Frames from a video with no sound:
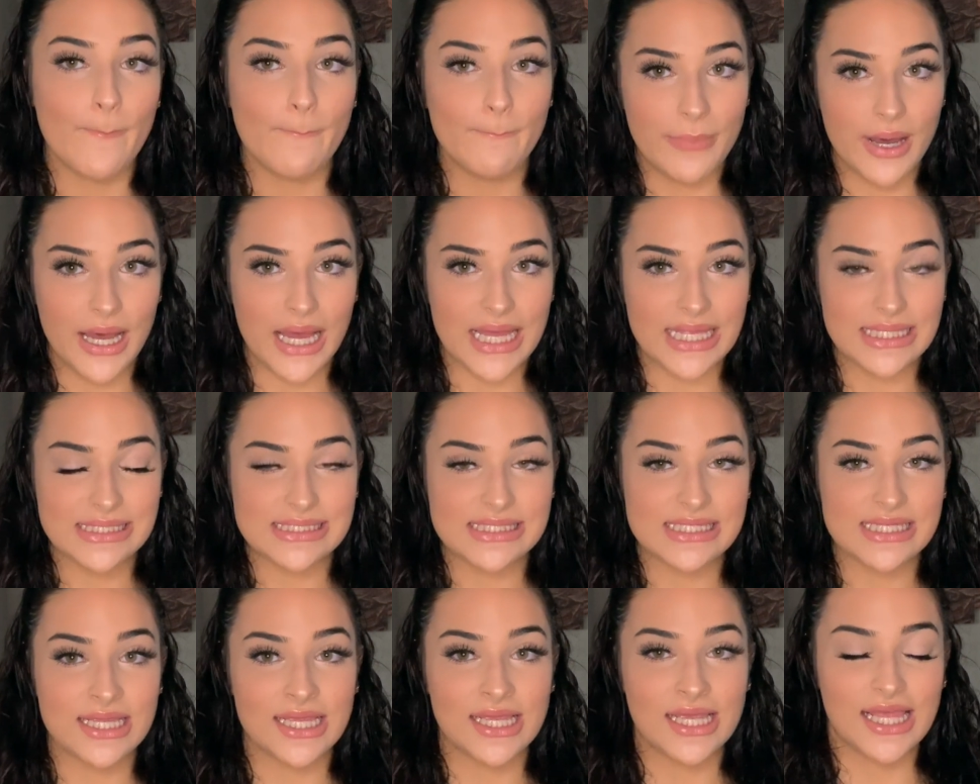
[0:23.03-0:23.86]
But
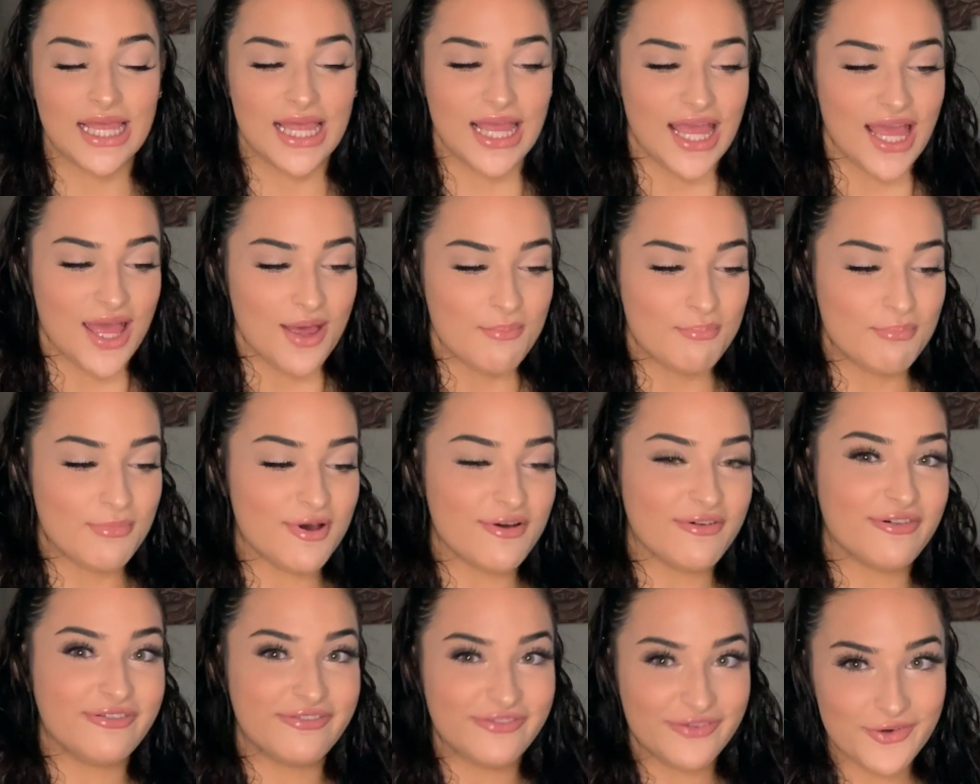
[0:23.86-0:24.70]

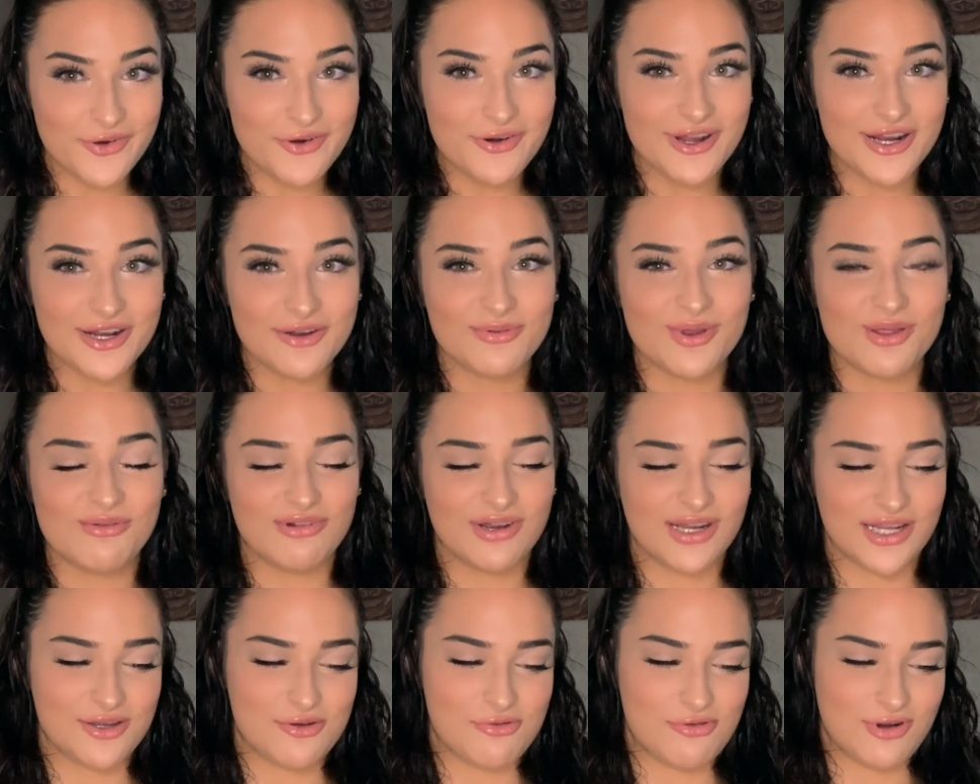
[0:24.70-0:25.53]
before we were
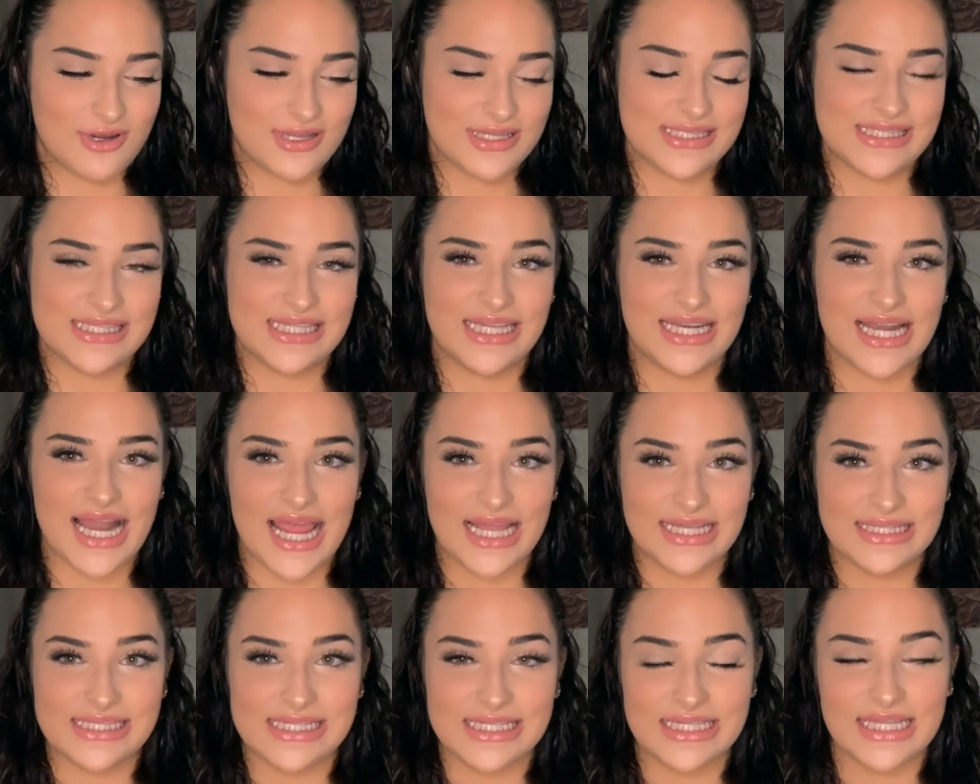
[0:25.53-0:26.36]
in quarantine,
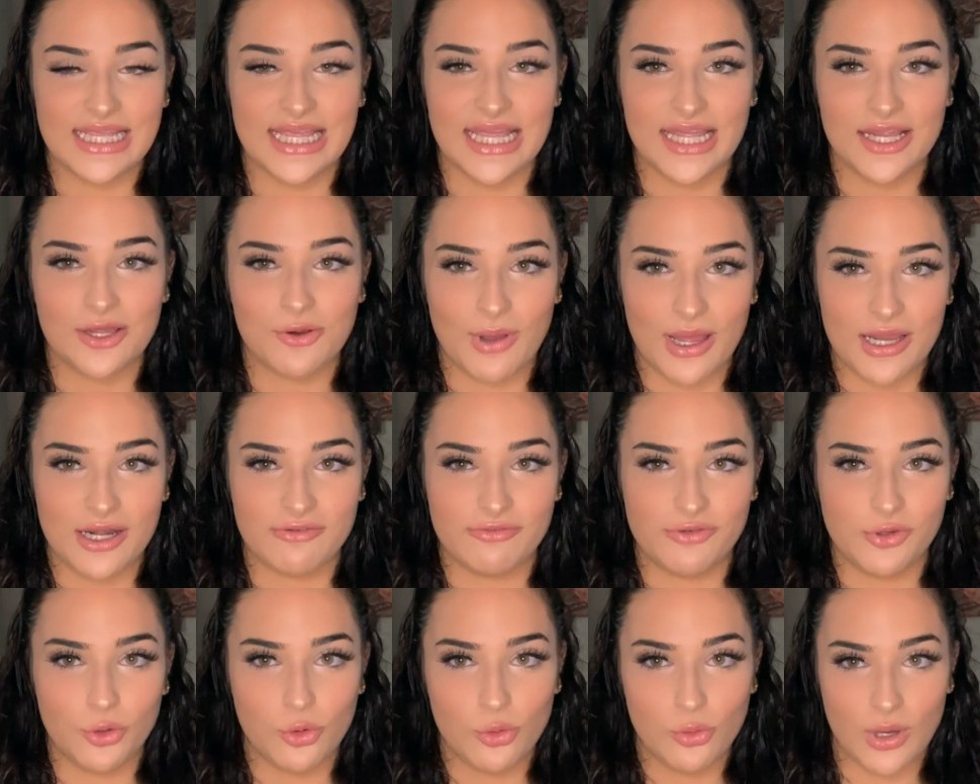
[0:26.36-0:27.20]
I did get quite a
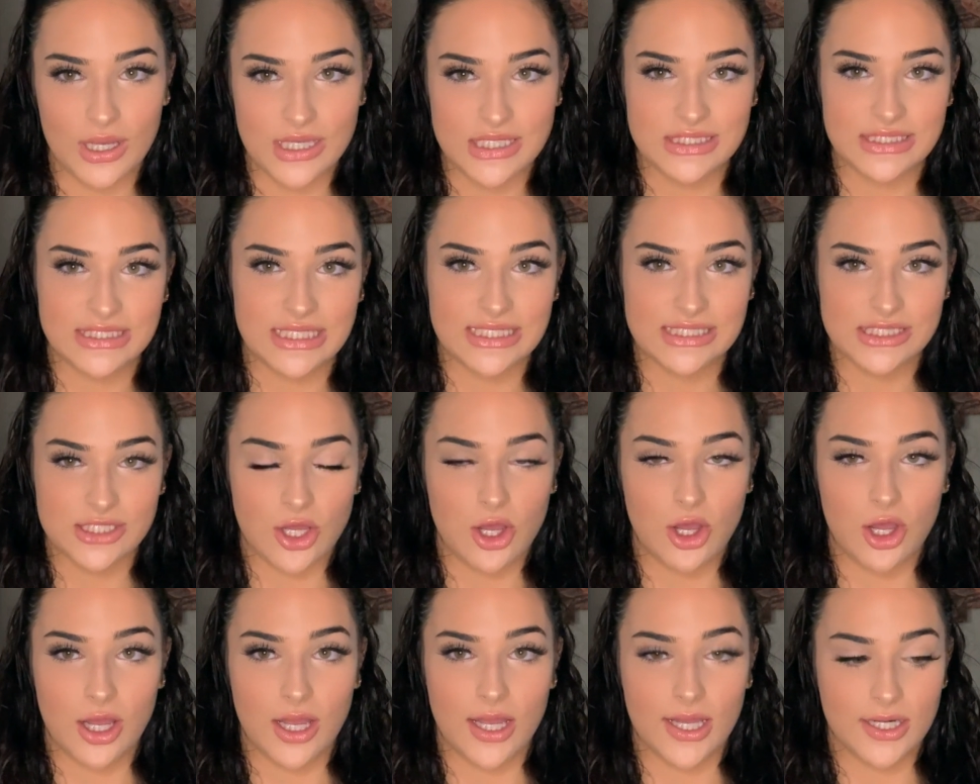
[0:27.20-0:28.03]
few questions
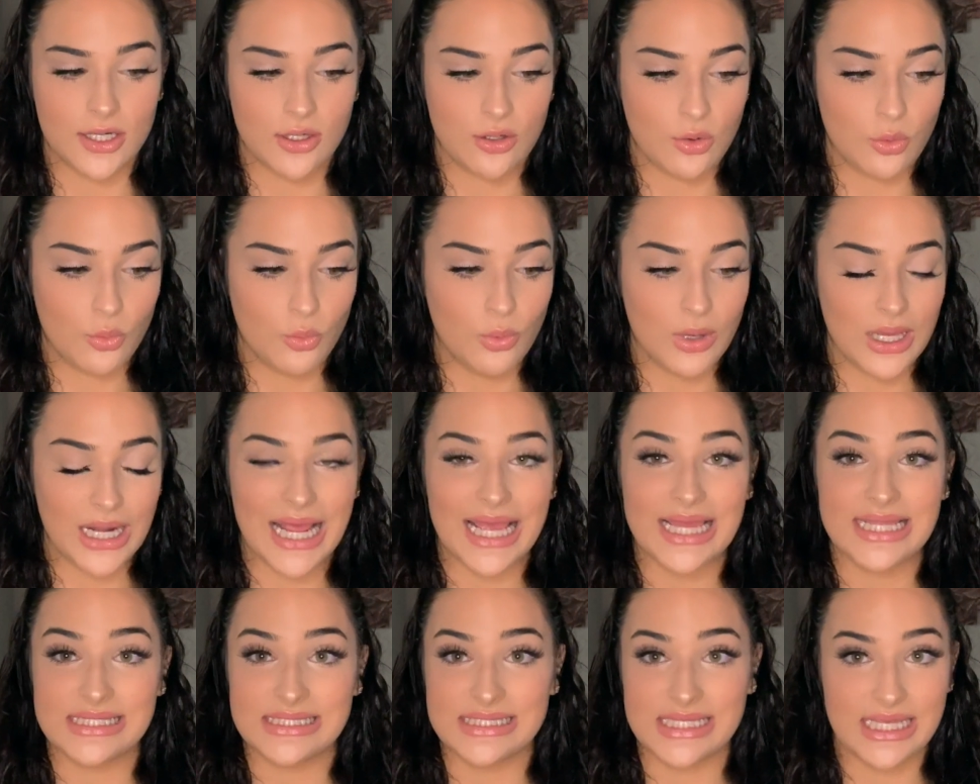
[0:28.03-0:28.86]
on what
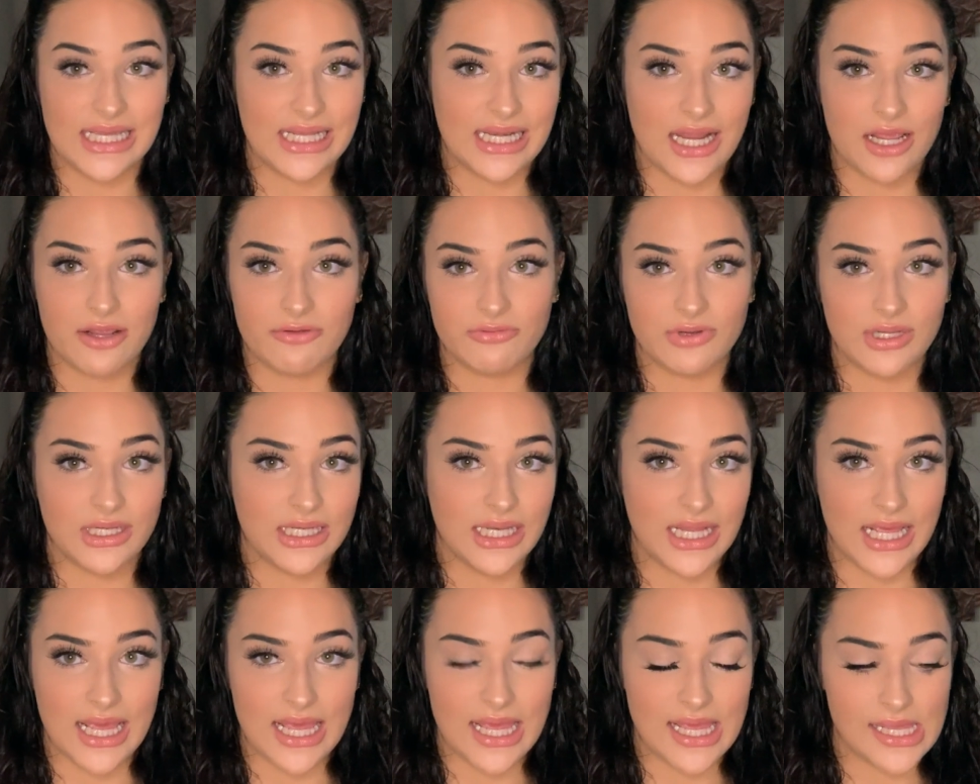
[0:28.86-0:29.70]
I did every
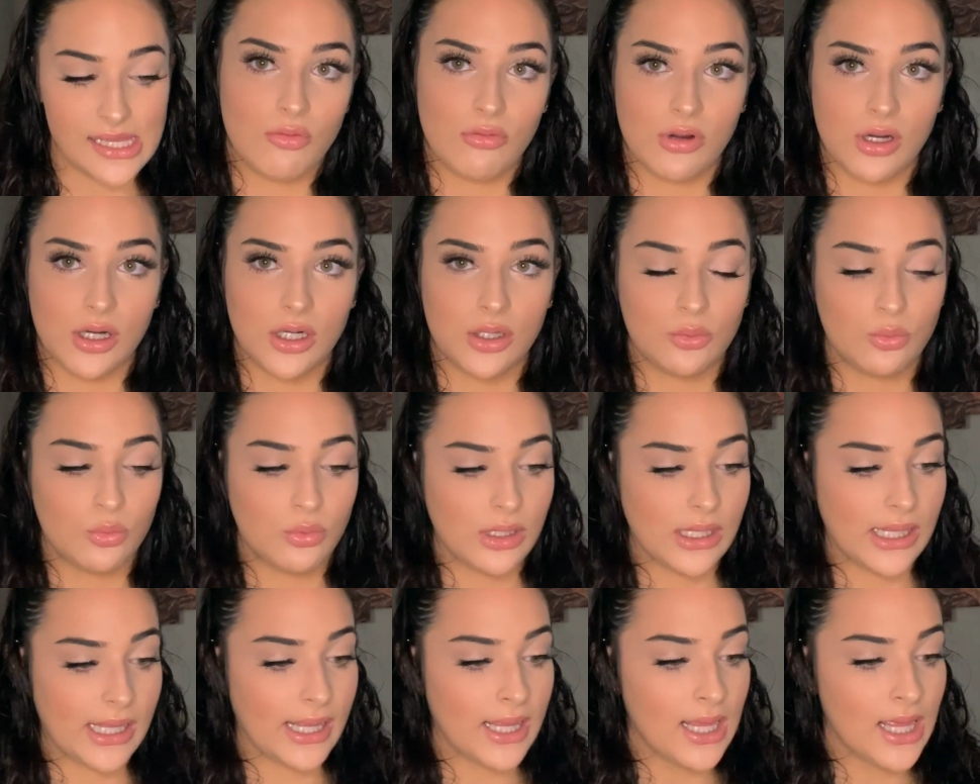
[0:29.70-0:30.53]
day or
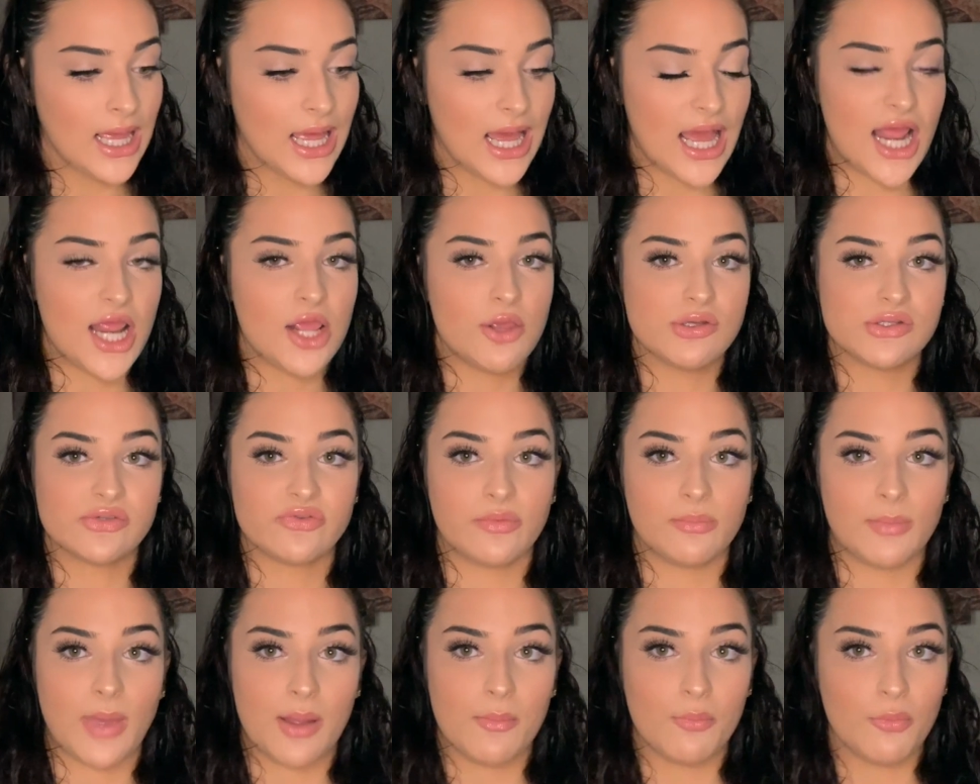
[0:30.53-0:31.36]
what I used
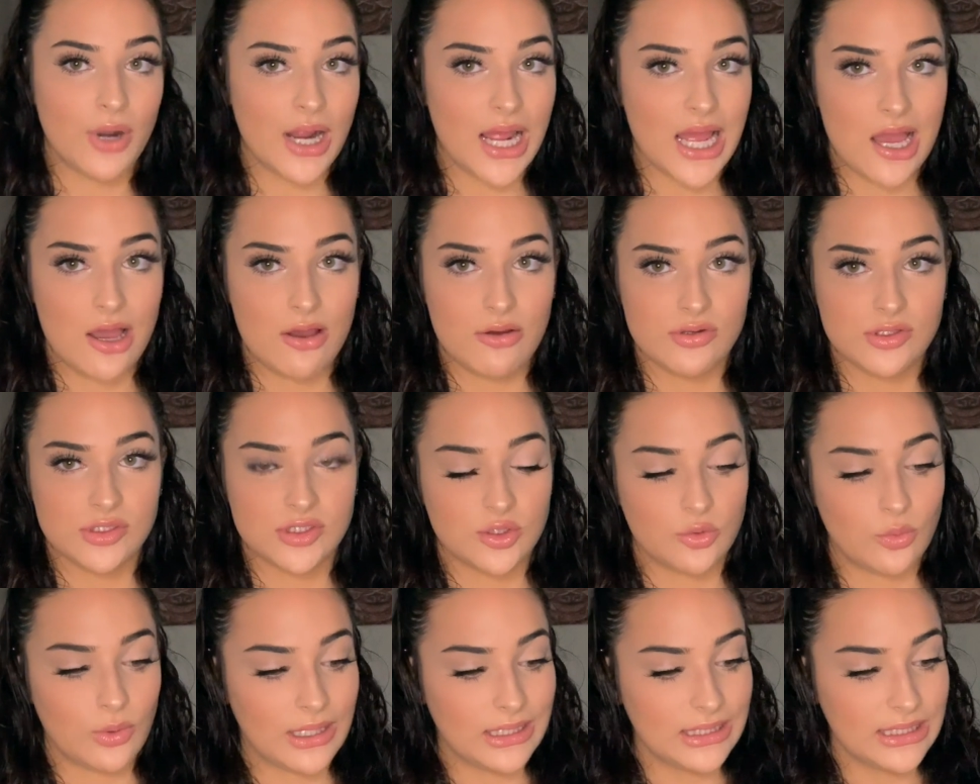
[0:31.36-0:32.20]
for my brows
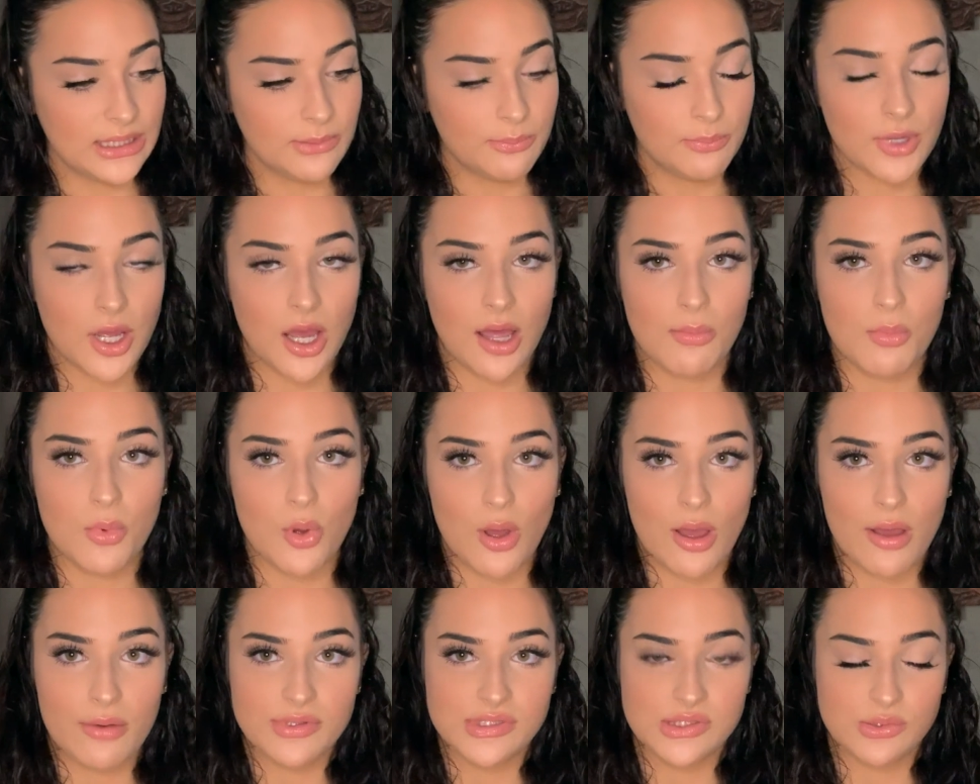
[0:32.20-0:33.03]
or what lip combo
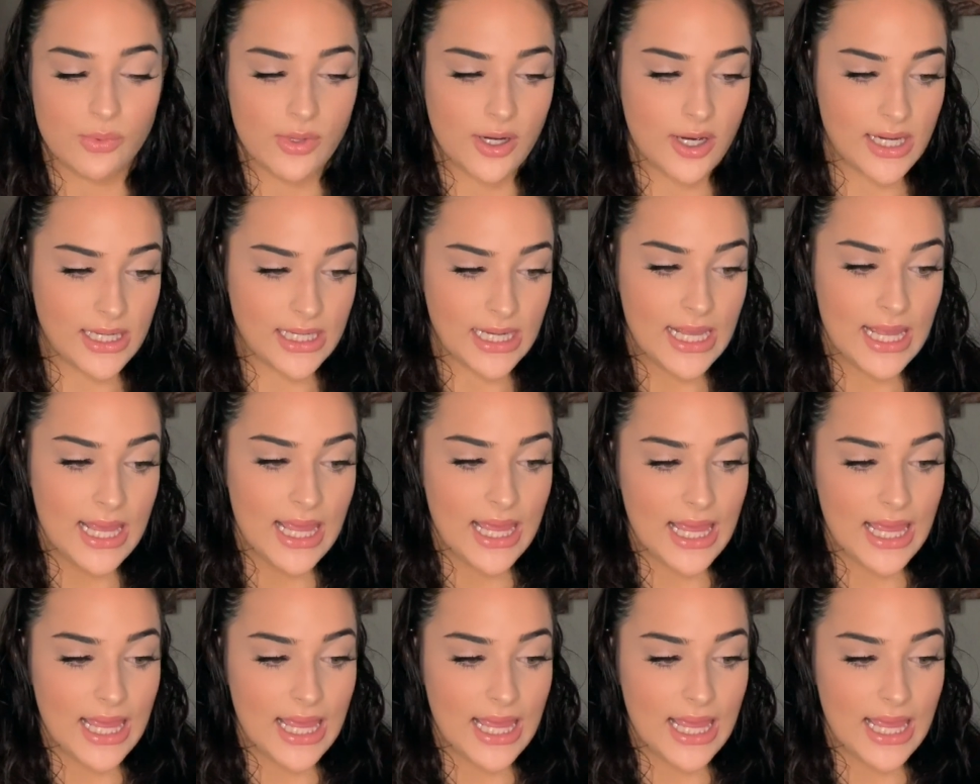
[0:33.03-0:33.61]
I was wearing,